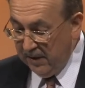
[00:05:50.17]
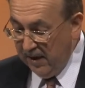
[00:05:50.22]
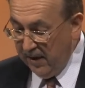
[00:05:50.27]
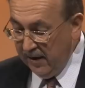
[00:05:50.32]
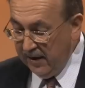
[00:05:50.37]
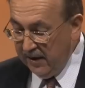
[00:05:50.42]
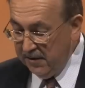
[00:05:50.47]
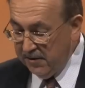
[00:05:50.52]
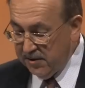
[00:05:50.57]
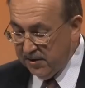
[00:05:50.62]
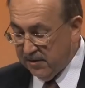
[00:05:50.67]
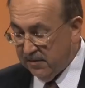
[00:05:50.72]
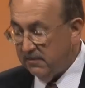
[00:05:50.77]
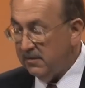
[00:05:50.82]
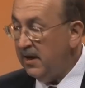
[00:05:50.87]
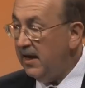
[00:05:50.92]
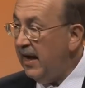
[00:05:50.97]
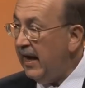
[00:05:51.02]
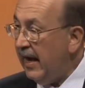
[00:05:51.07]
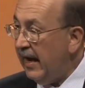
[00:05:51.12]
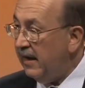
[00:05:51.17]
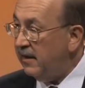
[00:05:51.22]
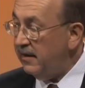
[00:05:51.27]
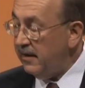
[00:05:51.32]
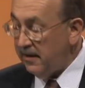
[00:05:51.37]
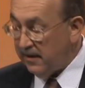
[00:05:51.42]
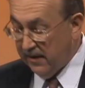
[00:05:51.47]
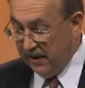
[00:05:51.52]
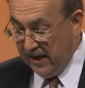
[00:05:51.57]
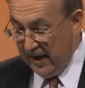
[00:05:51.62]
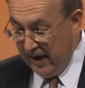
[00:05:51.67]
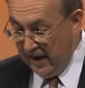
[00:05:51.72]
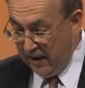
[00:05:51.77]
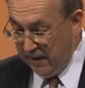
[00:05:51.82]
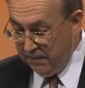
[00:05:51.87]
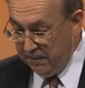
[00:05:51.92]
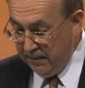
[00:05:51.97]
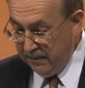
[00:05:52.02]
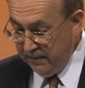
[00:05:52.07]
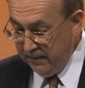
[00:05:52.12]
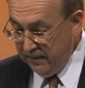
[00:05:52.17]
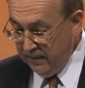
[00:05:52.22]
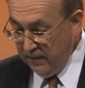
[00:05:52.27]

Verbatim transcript: luggage, hailing a cab,